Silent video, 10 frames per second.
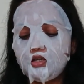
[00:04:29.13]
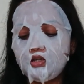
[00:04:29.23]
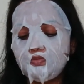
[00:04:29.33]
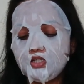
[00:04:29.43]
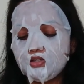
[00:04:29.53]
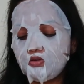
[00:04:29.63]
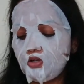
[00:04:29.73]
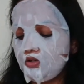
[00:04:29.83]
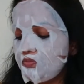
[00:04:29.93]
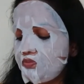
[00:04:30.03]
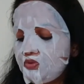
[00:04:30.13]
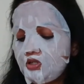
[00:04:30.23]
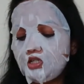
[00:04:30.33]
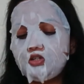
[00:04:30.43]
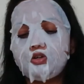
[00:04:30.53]
I'm just going to
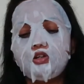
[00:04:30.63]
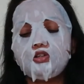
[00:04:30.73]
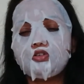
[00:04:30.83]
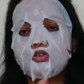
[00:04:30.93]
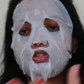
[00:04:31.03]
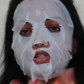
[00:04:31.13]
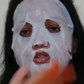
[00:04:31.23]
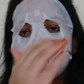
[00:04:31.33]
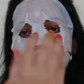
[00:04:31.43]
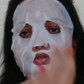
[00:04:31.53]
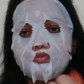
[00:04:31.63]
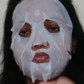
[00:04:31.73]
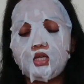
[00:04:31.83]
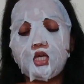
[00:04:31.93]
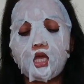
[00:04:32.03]
put it all across
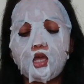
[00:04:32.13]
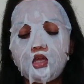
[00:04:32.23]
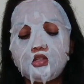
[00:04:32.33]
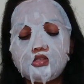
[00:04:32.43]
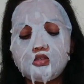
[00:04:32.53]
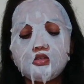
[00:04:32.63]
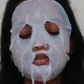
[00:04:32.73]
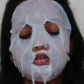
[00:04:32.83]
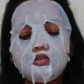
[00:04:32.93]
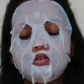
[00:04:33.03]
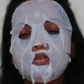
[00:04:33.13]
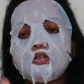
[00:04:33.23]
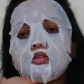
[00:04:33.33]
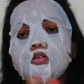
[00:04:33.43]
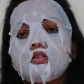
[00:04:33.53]
my hands
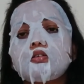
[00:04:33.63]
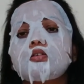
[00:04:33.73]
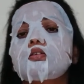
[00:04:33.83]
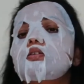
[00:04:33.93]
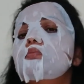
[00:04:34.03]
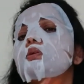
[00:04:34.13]
and